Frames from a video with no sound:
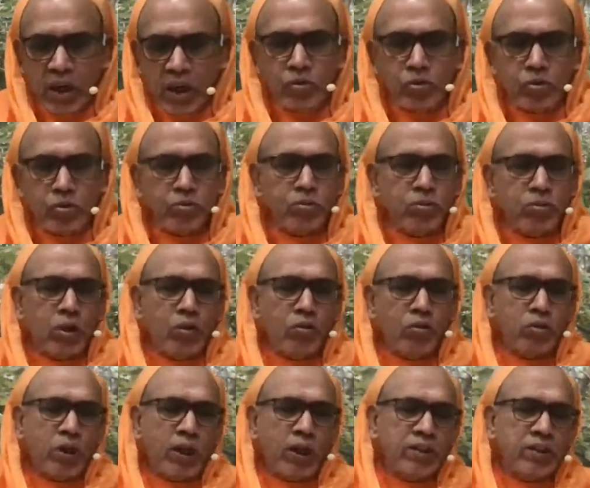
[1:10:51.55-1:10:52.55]
How
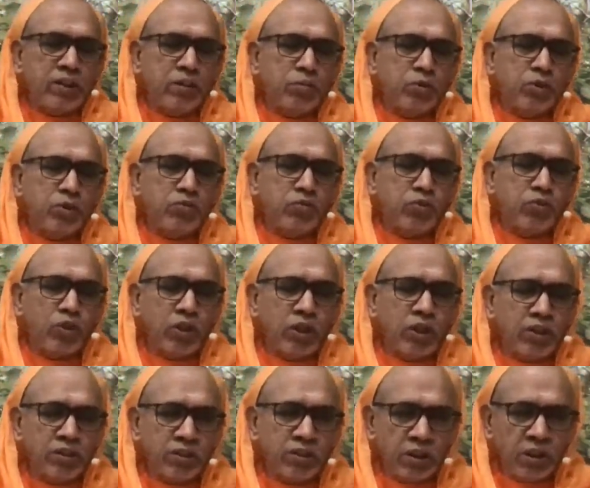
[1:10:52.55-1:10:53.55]
to accept the
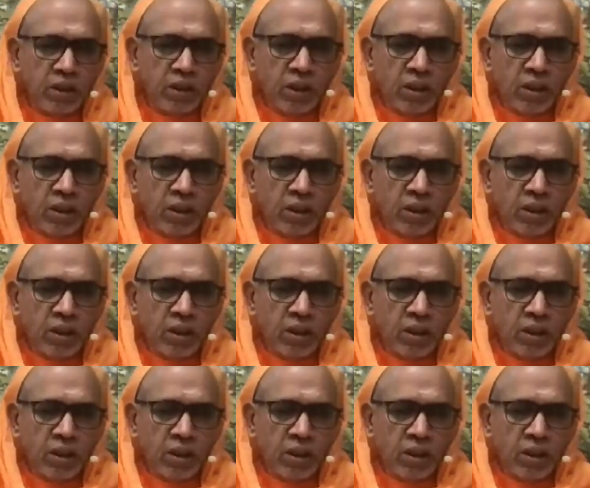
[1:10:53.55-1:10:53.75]
fullness?